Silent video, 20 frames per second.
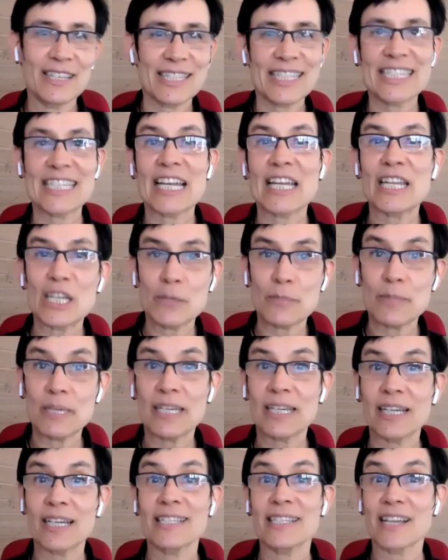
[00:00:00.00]
study,
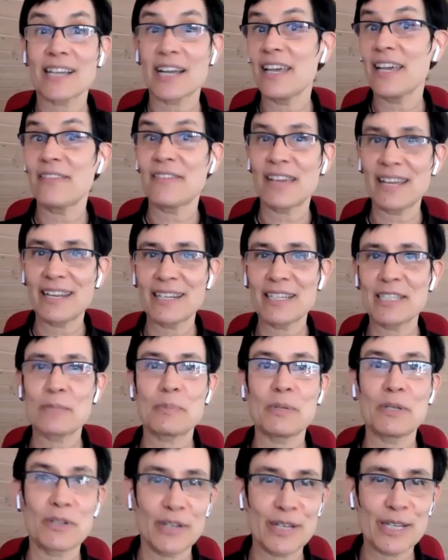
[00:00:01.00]
because I have had
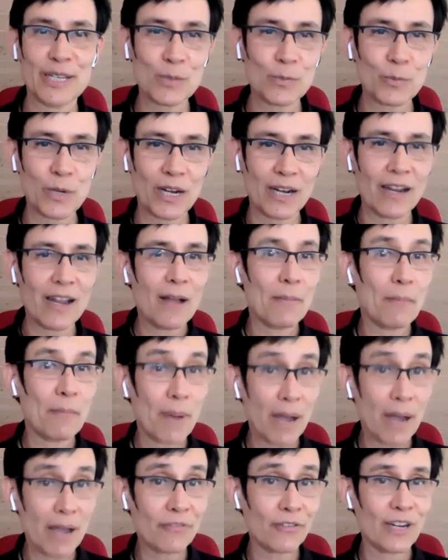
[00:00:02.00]
experience where
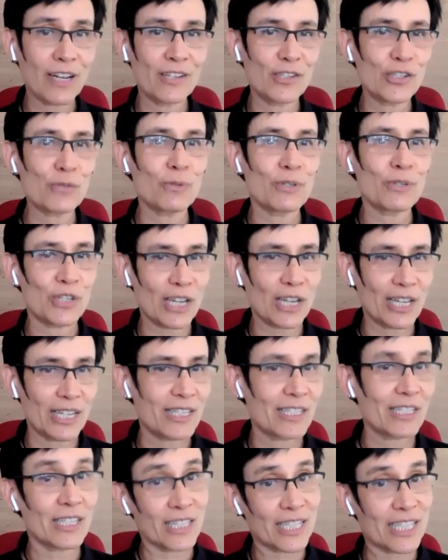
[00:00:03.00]
my French, which I
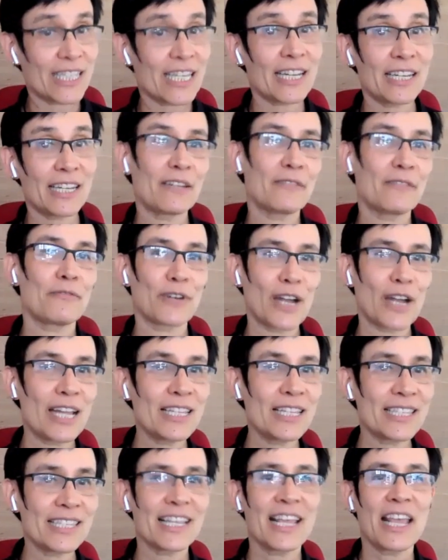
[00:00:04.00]
studied in
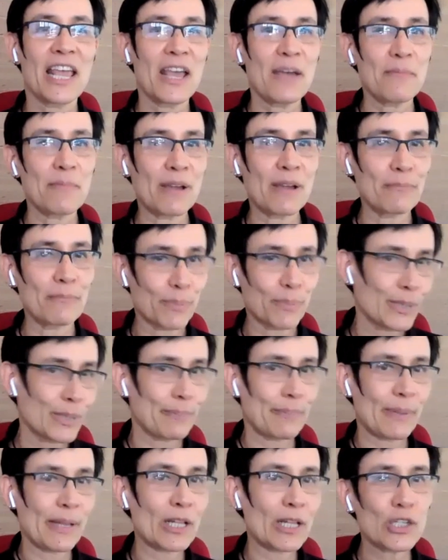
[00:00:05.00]
France, my
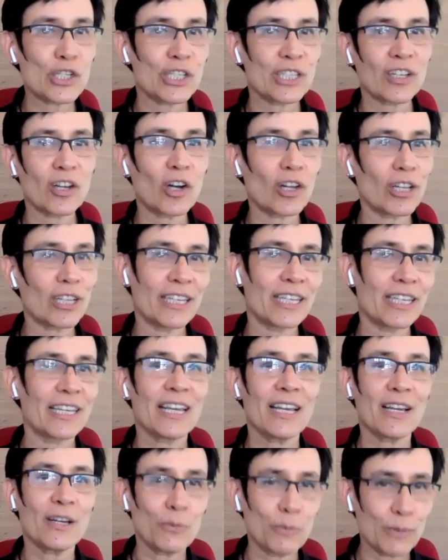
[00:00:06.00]
Belgian colleague
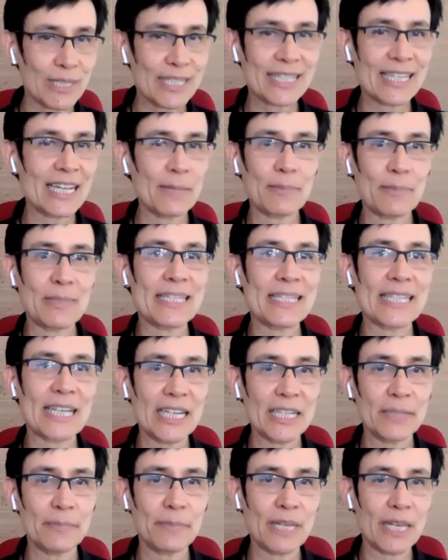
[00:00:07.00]
was sitting
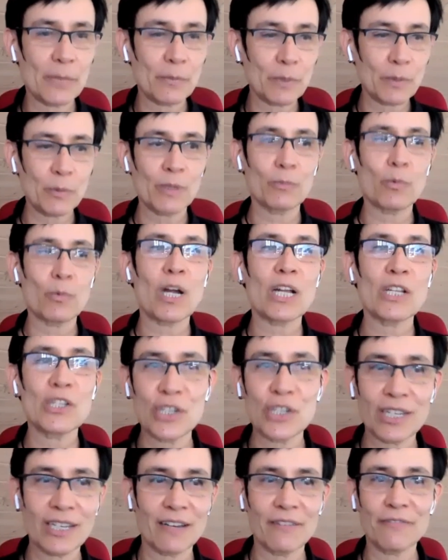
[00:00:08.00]
beside me, and we were
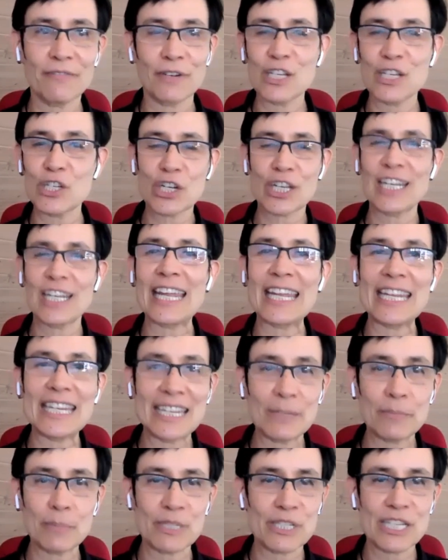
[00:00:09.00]
watching a French
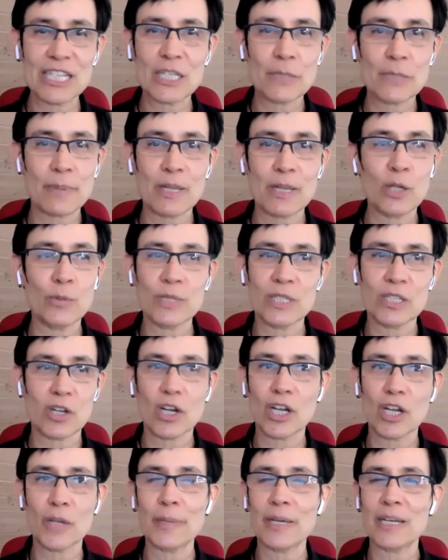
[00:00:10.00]
Canadian participant who was
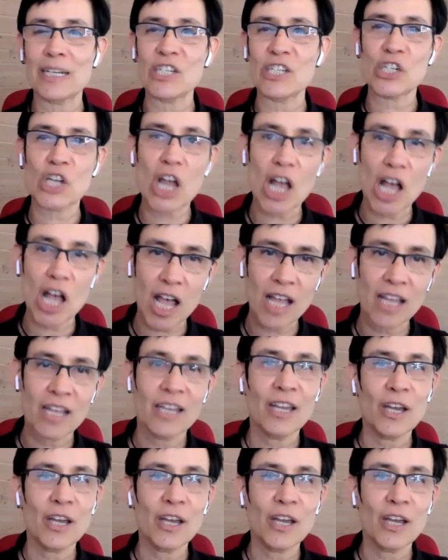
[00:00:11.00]
talking about a chat,